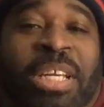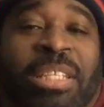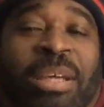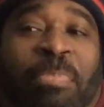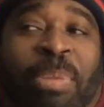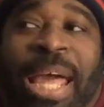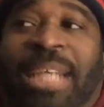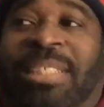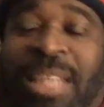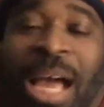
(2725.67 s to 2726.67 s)
It's funny. The
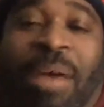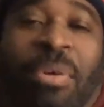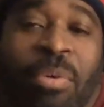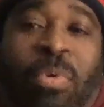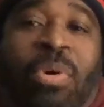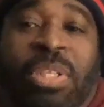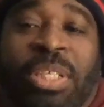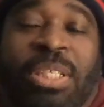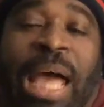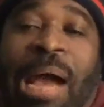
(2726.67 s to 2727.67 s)
plaques is our awards.
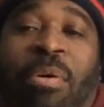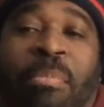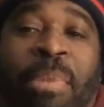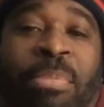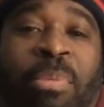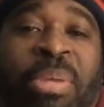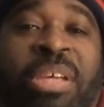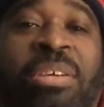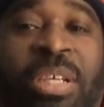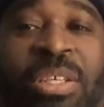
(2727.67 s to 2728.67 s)
It's our
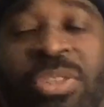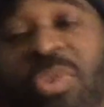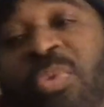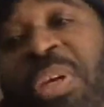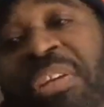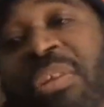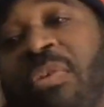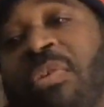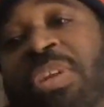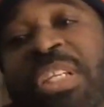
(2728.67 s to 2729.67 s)
memorabilia. So when
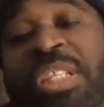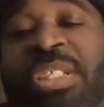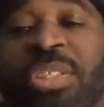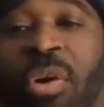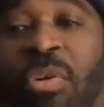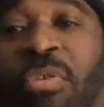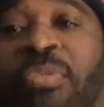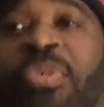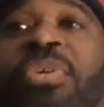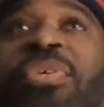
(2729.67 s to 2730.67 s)
all of this is
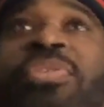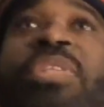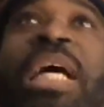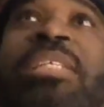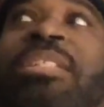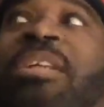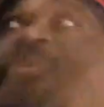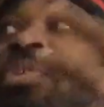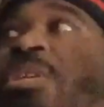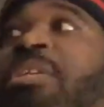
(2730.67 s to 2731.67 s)
over, that's stuff
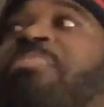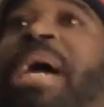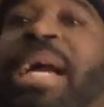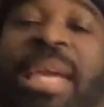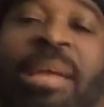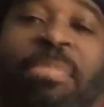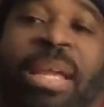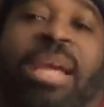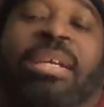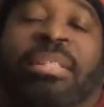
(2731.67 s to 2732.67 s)
to look back at.
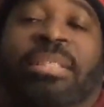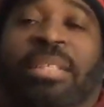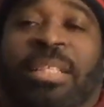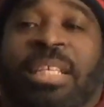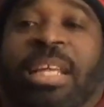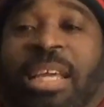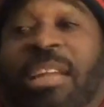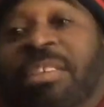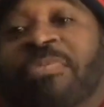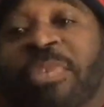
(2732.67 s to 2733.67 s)
Like,
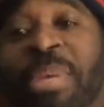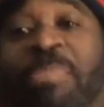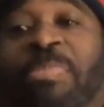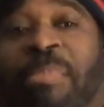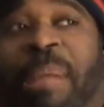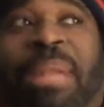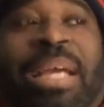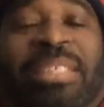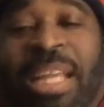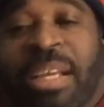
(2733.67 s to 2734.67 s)
for me, my
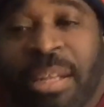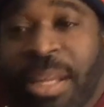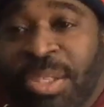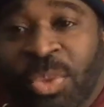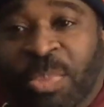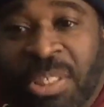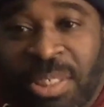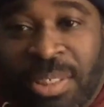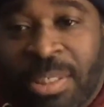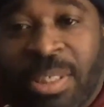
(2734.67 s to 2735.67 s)
plaques are like collector's pieces.
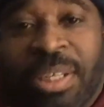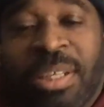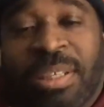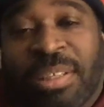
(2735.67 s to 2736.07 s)
You know